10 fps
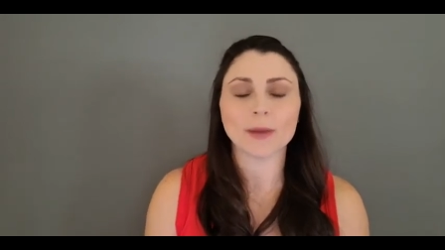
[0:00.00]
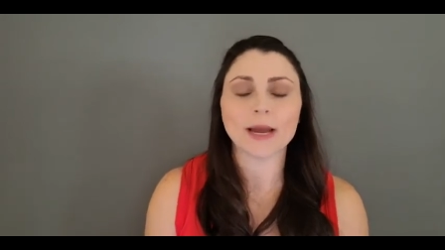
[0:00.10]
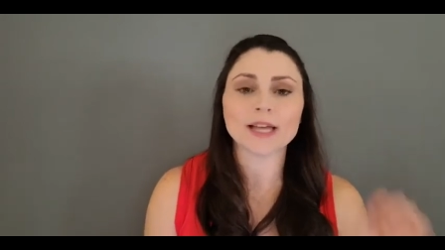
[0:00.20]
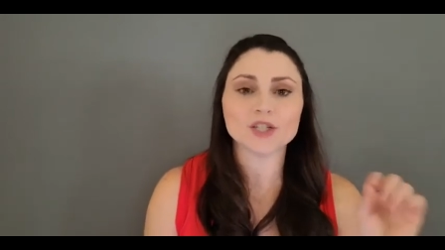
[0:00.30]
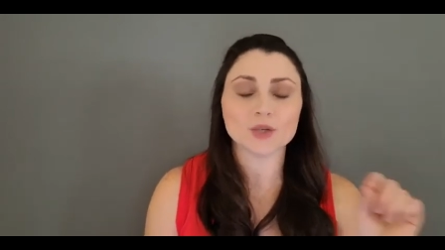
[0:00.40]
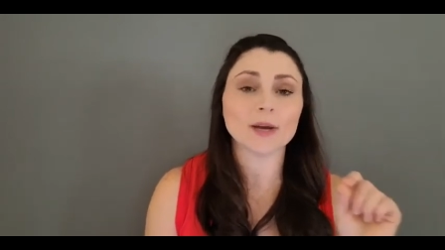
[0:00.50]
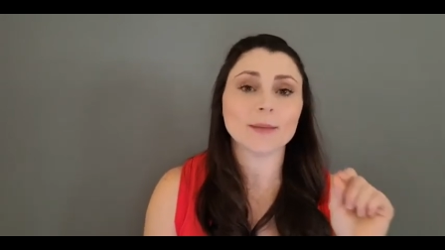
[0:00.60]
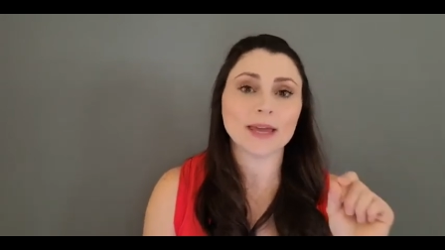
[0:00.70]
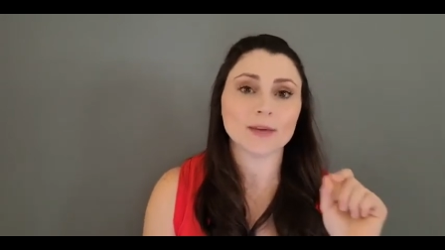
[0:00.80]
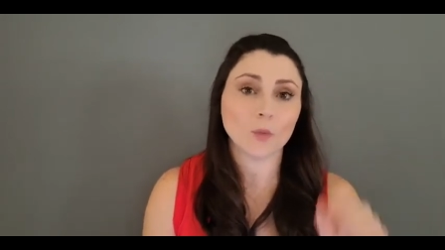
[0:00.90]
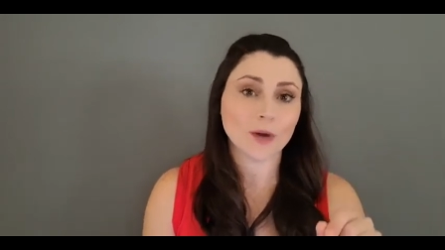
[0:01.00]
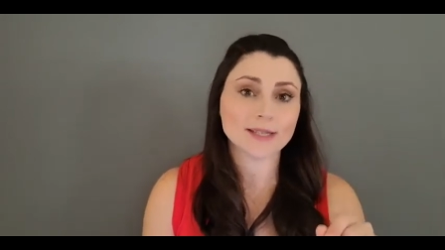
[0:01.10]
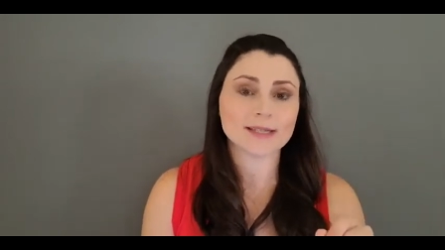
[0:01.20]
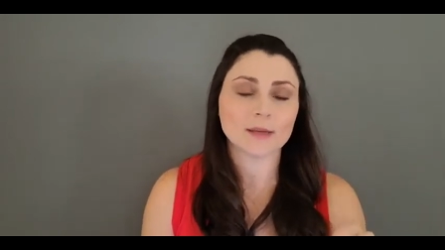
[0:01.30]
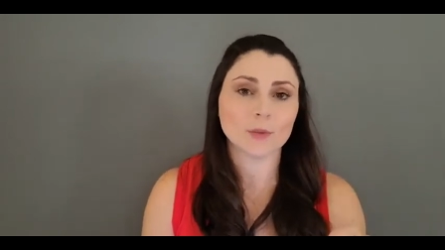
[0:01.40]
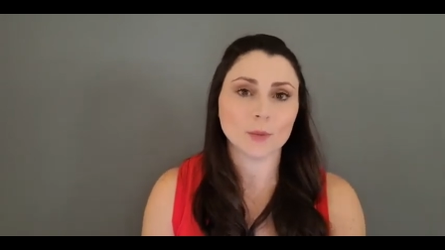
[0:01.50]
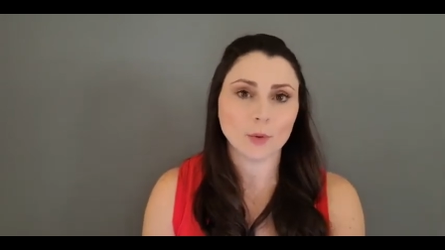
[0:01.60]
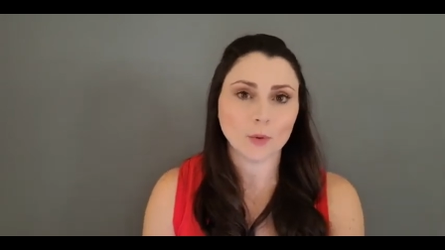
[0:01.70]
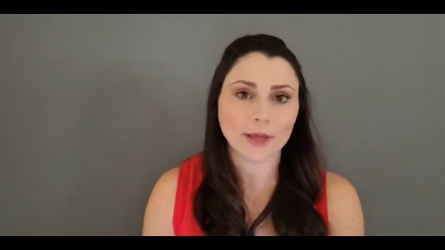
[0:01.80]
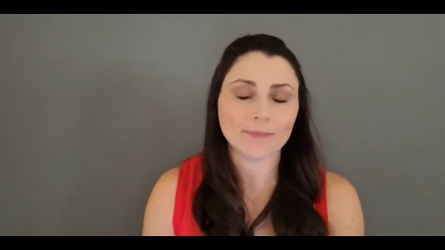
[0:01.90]
But I do want to make one simple
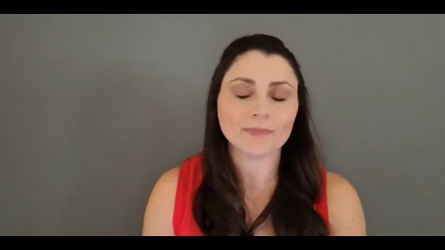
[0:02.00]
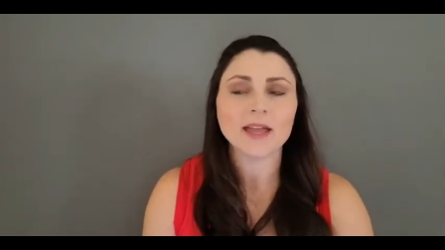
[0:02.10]
point.